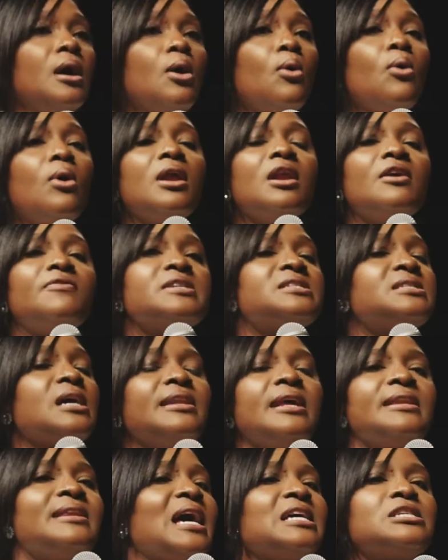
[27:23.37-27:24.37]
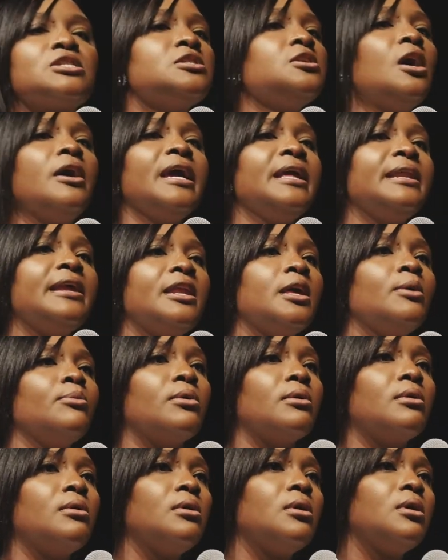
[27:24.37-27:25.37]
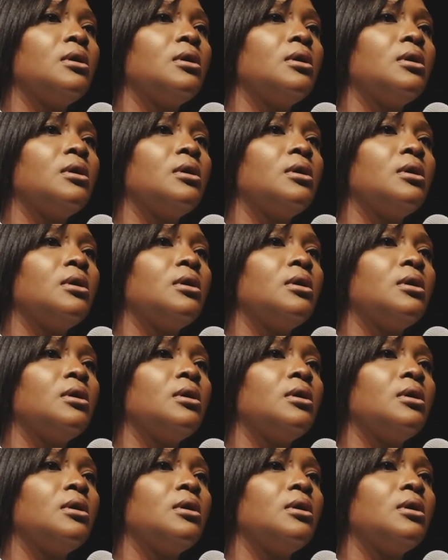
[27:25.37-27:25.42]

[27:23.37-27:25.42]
All of a sudden, that's not in anymore.